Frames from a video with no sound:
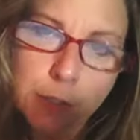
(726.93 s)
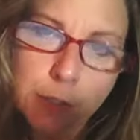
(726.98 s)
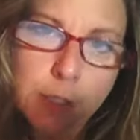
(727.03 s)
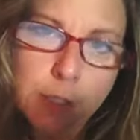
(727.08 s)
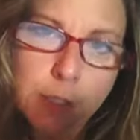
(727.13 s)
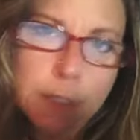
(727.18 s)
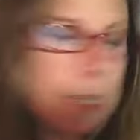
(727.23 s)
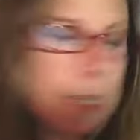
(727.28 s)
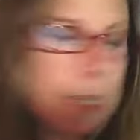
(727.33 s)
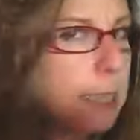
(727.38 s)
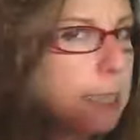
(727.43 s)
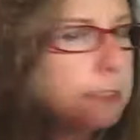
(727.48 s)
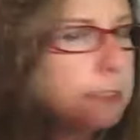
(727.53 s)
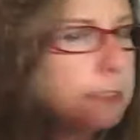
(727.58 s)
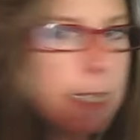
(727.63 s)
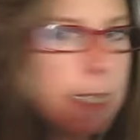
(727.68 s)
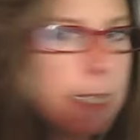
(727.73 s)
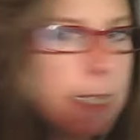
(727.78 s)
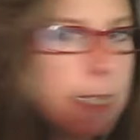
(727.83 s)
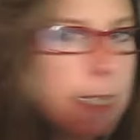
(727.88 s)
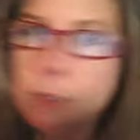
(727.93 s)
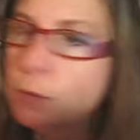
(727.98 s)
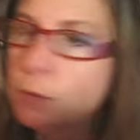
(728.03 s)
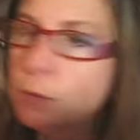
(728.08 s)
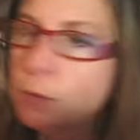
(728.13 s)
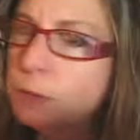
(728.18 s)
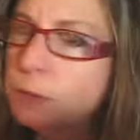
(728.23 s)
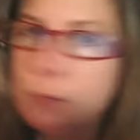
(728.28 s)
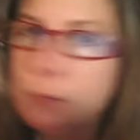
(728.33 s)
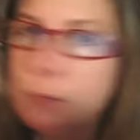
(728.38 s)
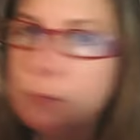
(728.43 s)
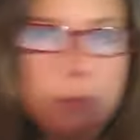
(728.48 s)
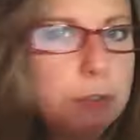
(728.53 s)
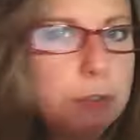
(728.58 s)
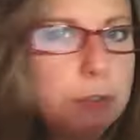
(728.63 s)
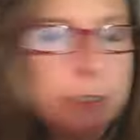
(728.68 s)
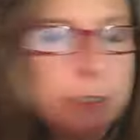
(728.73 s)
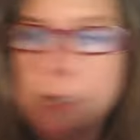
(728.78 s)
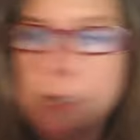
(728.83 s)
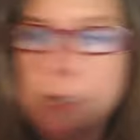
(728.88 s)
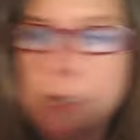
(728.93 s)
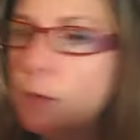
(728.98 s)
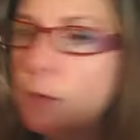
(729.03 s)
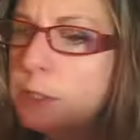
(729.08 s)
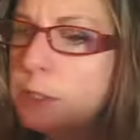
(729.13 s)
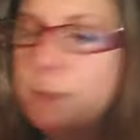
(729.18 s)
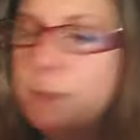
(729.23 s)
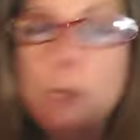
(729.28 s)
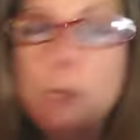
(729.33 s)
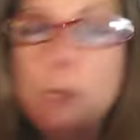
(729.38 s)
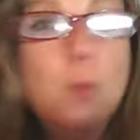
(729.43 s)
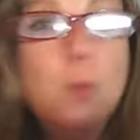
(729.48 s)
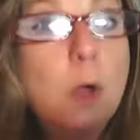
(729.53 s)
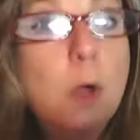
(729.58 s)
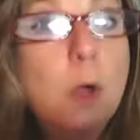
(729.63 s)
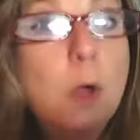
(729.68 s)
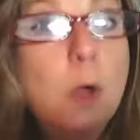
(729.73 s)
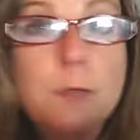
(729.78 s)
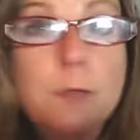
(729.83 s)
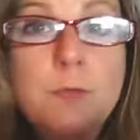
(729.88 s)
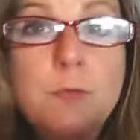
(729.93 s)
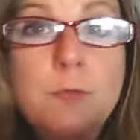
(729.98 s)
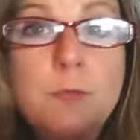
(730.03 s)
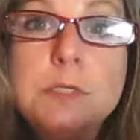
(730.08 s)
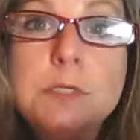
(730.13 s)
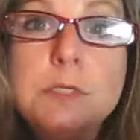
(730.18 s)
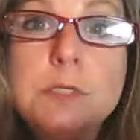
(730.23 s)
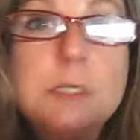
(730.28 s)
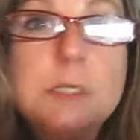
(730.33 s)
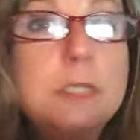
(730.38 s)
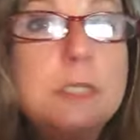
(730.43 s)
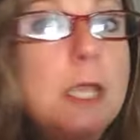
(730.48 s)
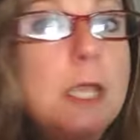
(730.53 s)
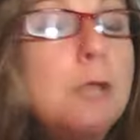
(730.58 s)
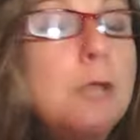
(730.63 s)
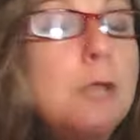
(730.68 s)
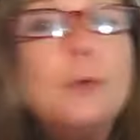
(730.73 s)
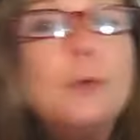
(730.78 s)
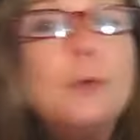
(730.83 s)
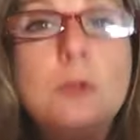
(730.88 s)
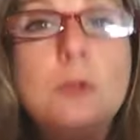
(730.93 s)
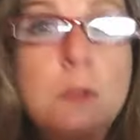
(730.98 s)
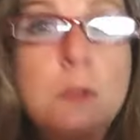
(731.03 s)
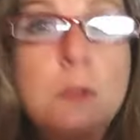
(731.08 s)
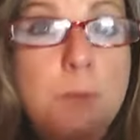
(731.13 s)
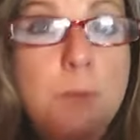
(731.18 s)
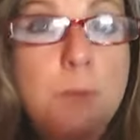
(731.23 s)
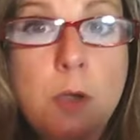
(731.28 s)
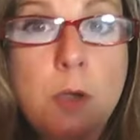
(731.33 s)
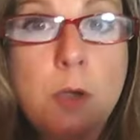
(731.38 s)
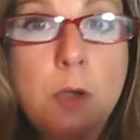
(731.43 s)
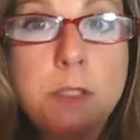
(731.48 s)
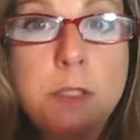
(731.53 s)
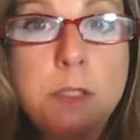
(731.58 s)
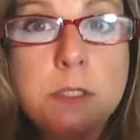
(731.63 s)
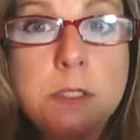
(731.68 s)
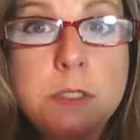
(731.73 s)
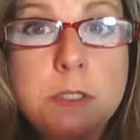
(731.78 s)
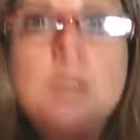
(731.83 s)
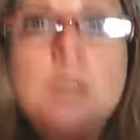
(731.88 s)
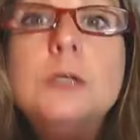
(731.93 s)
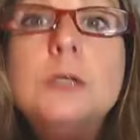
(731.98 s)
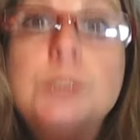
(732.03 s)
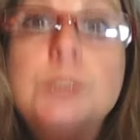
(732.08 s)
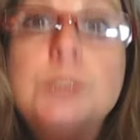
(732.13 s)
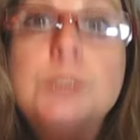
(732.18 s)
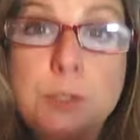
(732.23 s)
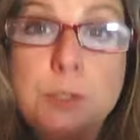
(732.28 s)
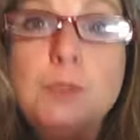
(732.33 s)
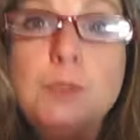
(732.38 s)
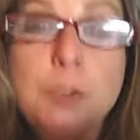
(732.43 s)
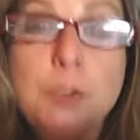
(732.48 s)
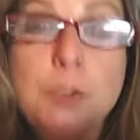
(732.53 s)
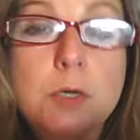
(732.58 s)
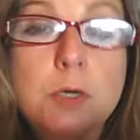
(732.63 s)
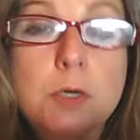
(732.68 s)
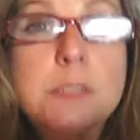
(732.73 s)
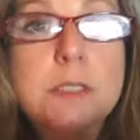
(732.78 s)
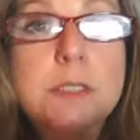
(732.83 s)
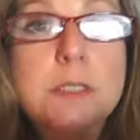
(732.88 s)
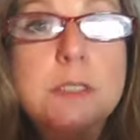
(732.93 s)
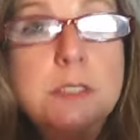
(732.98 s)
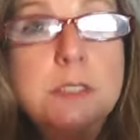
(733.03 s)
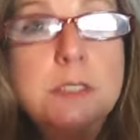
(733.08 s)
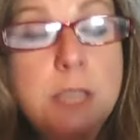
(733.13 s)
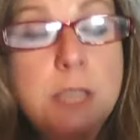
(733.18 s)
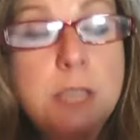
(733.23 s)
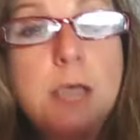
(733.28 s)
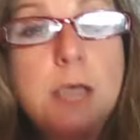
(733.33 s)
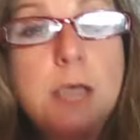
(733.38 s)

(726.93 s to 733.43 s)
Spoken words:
Contacting your enroller is going to be one of those integral components to your success.